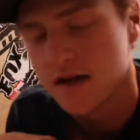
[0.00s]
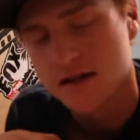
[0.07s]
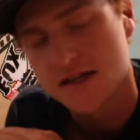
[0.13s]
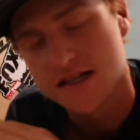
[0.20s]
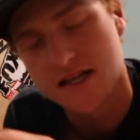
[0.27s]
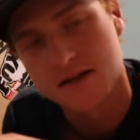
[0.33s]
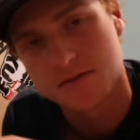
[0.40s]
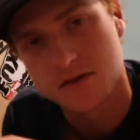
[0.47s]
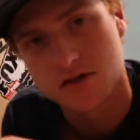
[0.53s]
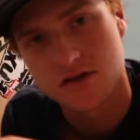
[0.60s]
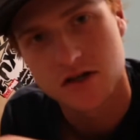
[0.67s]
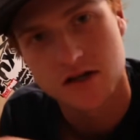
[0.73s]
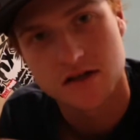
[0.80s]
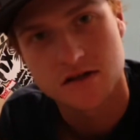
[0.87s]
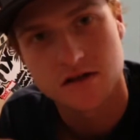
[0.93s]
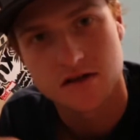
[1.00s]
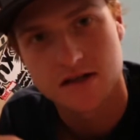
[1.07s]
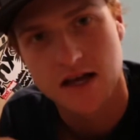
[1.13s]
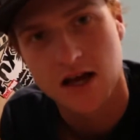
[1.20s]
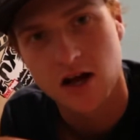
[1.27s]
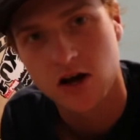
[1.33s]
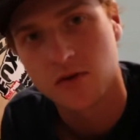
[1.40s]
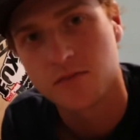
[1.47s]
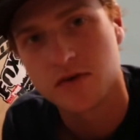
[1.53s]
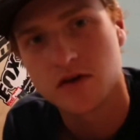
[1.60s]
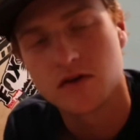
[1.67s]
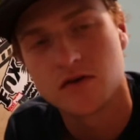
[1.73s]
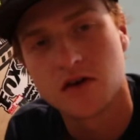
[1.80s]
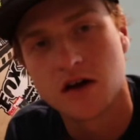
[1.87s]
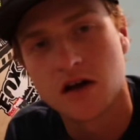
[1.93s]
these tips and tricks are to help
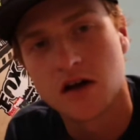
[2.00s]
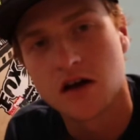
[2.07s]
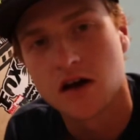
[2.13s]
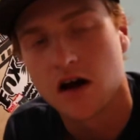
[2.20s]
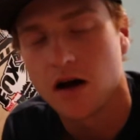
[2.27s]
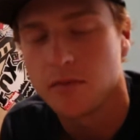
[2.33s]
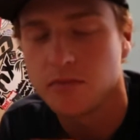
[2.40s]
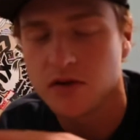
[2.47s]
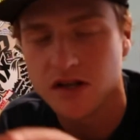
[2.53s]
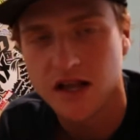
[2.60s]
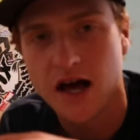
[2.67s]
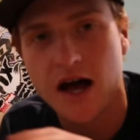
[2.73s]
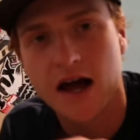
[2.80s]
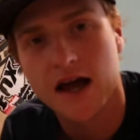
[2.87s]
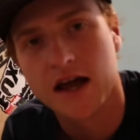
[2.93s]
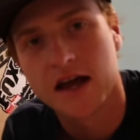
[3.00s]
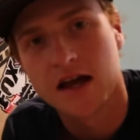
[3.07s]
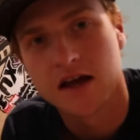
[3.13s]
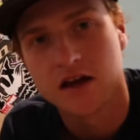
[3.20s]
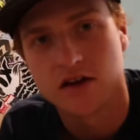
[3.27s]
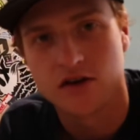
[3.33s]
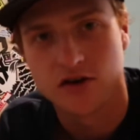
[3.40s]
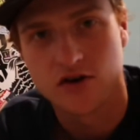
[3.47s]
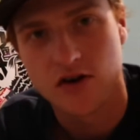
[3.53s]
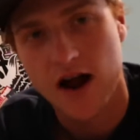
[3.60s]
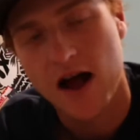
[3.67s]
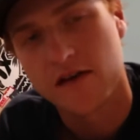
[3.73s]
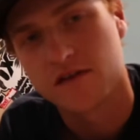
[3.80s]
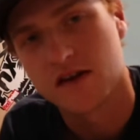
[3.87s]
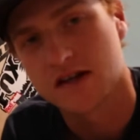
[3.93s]
you apply your
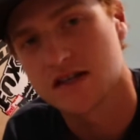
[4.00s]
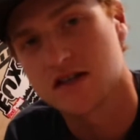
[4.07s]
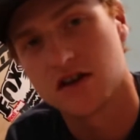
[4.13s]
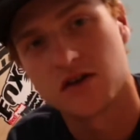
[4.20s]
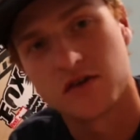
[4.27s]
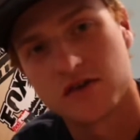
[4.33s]
graphics,